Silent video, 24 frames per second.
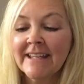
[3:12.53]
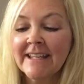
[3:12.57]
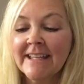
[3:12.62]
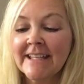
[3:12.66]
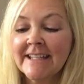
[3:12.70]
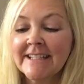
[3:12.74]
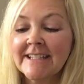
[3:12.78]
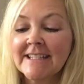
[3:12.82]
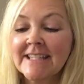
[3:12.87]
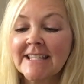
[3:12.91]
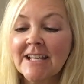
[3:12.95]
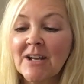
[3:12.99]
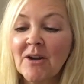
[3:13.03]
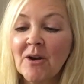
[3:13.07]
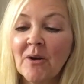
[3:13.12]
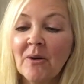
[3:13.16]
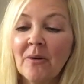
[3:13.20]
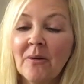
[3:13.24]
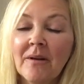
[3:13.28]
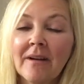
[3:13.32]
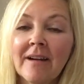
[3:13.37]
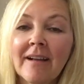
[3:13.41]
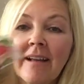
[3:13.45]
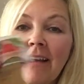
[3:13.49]

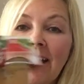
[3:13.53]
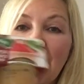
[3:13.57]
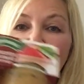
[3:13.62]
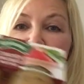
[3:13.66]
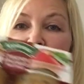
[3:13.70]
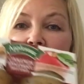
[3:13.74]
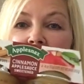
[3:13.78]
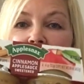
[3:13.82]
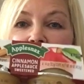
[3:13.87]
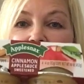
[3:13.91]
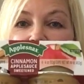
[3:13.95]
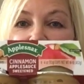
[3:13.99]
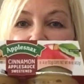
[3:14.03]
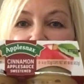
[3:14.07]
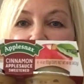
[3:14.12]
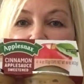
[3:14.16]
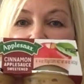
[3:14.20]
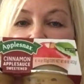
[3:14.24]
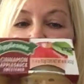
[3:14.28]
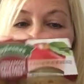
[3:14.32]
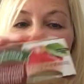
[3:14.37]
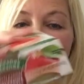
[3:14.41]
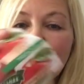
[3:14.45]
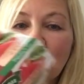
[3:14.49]
So I picked up
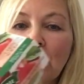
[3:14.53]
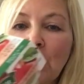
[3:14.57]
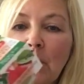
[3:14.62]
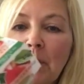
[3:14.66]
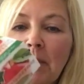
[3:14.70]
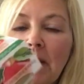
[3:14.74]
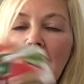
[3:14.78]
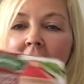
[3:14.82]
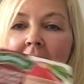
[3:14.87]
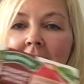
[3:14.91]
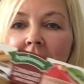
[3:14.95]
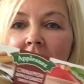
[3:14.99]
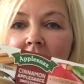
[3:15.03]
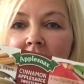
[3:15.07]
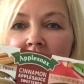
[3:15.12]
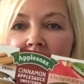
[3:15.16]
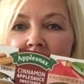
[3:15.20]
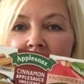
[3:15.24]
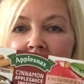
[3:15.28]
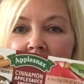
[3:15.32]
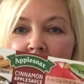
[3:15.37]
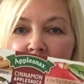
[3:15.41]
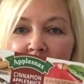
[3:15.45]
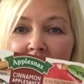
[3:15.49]
this four pack of
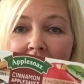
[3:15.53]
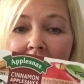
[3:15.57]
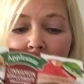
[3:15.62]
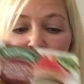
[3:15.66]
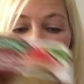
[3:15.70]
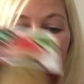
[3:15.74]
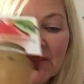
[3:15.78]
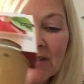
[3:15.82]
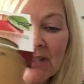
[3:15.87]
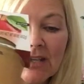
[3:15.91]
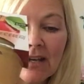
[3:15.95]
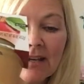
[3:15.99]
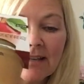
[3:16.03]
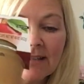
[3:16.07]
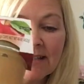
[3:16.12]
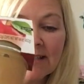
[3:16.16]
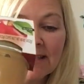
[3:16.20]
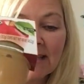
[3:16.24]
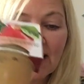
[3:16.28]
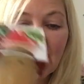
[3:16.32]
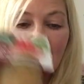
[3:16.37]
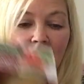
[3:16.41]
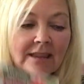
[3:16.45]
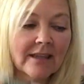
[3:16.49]
cinnamon applesauce.
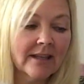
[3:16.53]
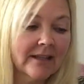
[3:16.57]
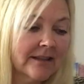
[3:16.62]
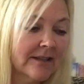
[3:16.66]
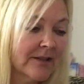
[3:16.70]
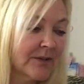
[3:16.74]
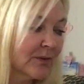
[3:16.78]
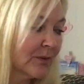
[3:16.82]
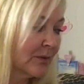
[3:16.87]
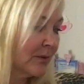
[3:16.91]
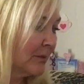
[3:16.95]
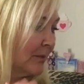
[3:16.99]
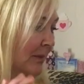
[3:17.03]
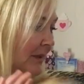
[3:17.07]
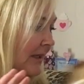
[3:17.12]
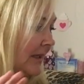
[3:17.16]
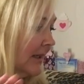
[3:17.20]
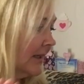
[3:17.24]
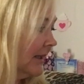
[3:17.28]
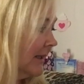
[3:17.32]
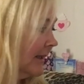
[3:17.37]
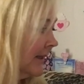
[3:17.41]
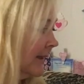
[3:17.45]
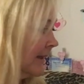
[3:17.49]
I thought this would
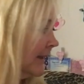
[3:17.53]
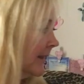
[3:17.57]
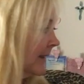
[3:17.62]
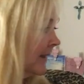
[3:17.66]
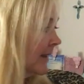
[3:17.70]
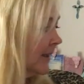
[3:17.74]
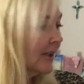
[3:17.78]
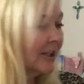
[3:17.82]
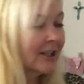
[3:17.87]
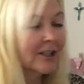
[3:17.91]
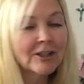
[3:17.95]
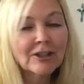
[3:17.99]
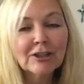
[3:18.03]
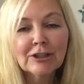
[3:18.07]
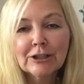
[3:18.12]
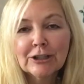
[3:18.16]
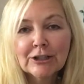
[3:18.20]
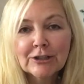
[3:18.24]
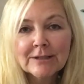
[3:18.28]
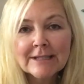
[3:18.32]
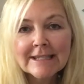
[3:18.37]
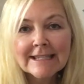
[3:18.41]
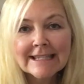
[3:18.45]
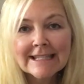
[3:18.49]
be a good
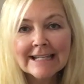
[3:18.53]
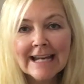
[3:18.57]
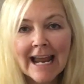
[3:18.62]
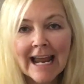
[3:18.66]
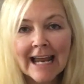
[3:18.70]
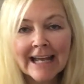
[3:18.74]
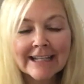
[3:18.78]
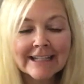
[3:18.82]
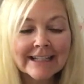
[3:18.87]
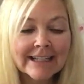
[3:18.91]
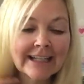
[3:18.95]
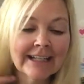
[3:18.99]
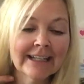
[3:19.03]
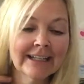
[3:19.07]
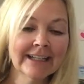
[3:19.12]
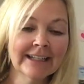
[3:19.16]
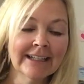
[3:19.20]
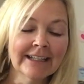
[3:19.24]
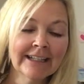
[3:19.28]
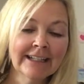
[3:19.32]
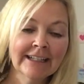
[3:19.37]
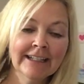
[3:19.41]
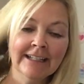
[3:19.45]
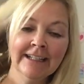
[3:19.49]
little snack.
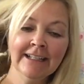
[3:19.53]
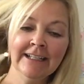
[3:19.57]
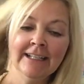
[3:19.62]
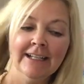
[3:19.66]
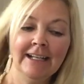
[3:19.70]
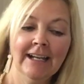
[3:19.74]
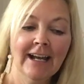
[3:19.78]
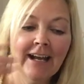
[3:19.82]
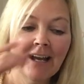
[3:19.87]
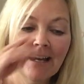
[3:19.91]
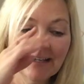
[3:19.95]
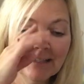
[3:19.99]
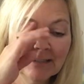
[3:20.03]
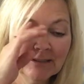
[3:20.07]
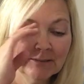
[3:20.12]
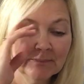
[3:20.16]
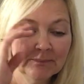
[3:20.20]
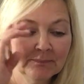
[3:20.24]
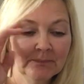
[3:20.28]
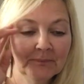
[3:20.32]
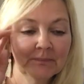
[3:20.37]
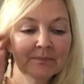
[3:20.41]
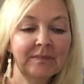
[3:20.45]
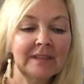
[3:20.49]

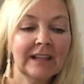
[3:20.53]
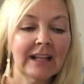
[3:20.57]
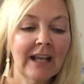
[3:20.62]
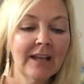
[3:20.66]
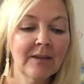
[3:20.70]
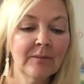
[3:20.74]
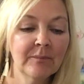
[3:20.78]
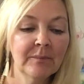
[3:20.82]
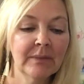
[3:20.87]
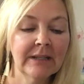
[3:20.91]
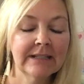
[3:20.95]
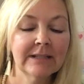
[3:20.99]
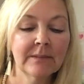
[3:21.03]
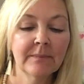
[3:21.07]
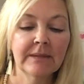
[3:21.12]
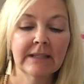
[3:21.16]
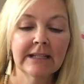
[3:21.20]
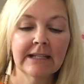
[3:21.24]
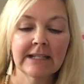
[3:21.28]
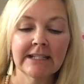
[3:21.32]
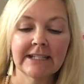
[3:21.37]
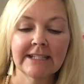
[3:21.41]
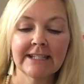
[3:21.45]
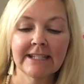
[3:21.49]
Um, picked up the
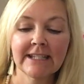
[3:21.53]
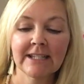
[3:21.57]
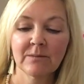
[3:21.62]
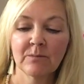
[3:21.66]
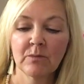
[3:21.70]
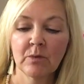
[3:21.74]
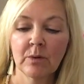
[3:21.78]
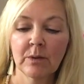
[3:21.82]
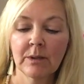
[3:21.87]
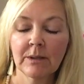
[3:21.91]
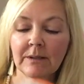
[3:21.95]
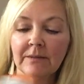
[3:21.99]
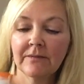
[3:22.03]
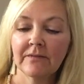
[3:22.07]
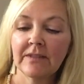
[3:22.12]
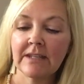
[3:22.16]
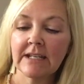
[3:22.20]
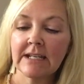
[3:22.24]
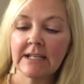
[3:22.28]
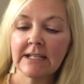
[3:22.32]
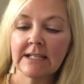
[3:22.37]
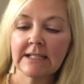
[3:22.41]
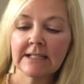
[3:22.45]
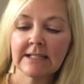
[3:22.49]
kids some more of
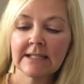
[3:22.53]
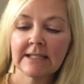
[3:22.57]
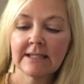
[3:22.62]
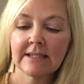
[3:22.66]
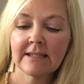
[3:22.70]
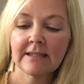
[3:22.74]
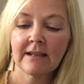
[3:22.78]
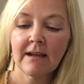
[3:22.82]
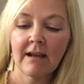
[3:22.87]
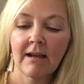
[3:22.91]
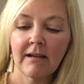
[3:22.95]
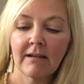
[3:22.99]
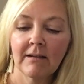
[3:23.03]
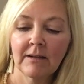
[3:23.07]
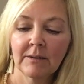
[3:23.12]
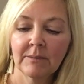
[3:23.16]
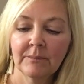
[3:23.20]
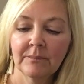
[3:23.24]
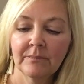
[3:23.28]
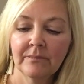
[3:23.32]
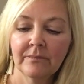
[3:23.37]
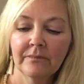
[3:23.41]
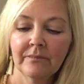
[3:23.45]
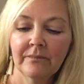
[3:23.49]
these
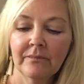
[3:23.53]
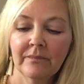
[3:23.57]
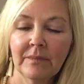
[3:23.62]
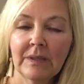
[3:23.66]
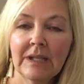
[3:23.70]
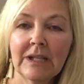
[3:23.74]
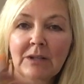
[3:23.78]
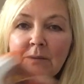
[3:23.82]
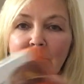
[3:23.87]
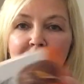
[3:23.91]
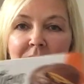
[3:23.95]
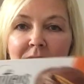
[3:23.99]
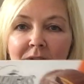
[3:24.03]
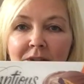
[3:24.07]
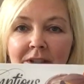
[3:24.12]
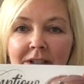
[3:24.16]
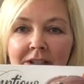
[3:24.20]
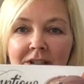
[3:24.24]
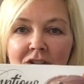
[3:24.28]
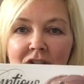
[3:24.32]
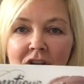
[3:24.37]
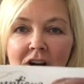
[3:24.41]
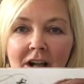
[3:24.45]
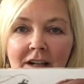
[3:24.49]
um, peanut butter
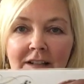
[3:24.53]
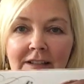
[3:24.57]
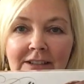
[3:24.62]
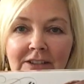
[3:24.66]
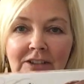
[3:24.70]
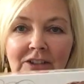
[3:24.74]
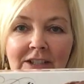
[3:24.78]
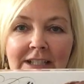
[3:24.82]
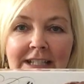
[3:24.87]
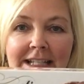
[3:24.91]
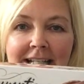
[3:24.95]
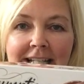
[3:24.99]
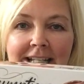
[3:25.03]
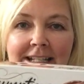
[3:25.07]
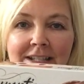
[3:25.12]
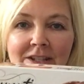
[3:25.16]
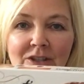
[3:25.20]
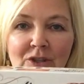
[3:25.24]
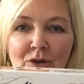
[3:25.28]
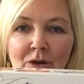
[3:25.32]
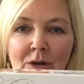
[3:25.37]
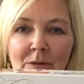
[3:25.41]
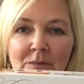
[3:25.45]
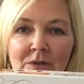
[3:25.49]
and chocolate cookies, the
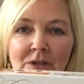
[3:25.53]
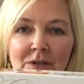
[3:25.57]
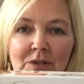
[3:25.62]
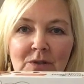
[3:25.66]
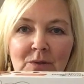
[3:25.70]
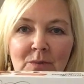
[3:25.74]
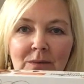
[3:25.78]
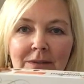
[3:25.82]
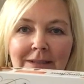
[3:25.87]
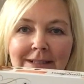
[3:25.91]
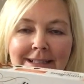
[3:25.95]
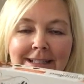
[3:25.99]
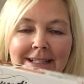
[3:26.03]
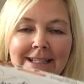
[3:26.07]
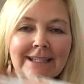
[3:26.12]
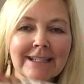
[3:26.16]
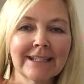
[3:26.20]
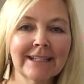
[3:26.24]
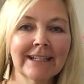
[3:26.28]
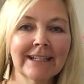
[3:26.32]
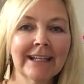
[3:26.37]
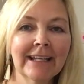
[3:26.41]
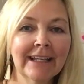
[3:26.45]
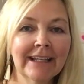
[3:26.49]
scrumptious ones.
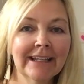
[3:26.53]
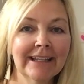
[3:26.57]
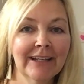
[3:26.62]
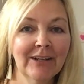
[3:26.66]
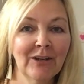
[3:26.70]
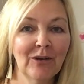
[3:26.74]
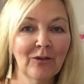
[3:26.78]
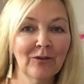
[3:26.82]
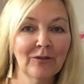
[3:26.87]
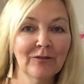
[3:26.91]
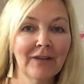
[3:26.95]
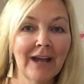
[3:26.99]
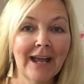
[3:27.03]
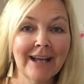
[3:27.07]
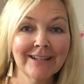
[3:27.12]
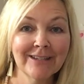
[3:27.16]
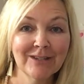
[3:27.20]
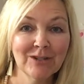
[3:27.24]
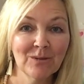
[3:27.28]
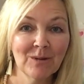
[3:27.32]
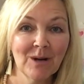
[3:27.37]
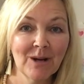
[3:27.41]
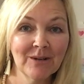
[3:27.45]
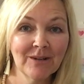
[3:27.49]
They go
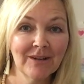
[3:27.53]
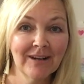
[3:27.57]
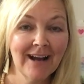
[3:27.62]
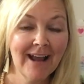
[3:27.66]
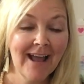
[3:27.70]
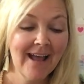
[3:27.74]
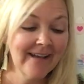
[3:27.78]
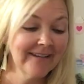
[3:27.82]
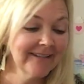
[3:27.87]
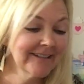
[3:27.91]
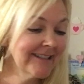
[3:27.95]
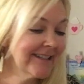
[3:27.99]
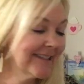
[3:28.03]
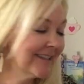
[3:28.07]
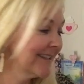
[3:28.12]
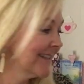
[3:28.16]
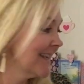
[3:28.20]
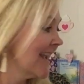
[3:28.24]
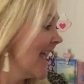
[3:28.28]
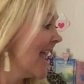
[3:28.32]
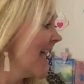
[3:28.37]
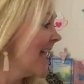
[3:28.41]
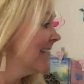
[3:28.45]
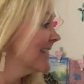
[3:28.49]
fast around our house.
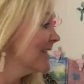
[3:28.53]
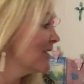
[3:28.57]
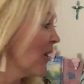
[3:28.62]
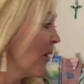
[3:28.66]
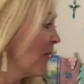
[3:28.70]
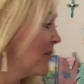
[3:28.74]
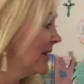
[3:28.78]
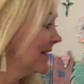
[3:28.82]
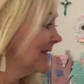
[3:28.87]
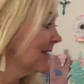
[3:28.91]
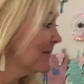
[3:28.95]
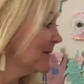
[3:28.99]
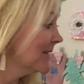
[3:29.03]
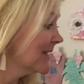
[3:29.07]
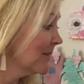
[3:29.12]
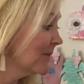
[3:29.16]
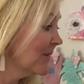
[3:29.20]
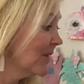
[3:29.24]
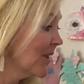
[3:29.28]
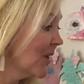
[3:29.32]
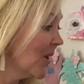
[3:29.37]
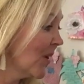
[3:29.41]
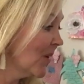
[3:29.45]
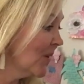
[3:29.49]
So I picked up some
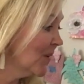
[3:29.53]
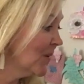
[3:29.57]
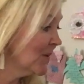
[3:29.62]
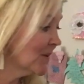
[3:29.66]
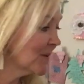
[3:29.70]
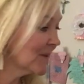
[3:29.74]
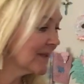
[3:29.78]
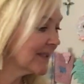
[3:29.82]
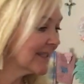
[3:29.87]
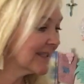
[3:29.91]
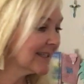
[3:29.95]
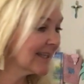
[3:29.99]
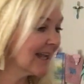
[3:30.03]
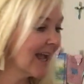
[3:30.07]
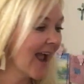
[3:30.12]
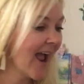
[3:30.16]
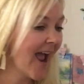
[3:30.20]
of those.